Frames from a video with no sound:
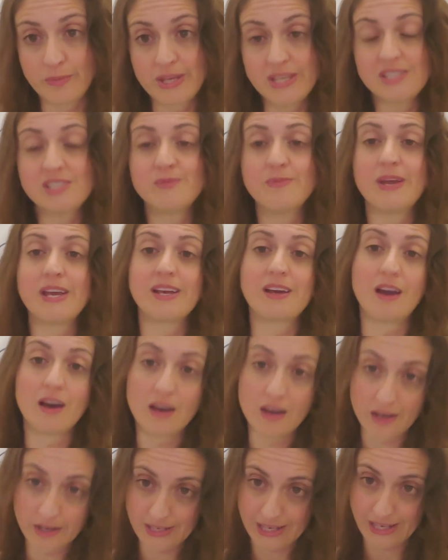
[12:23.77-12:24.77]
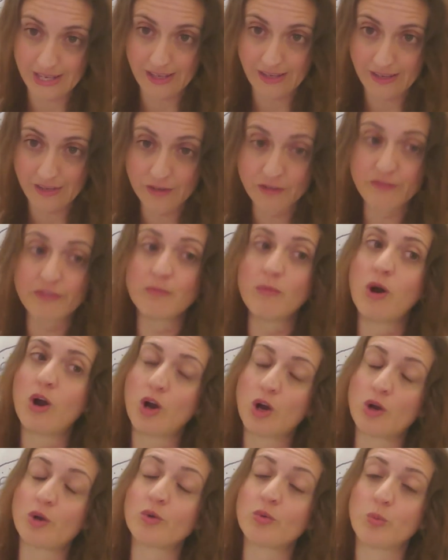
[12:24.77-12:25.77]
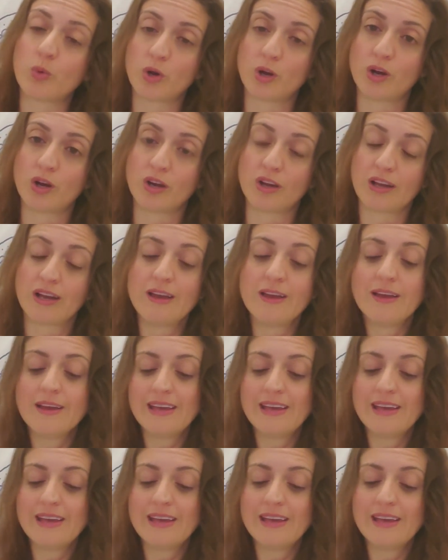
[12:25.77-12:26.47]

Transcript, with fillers: Bees make honey from hard work.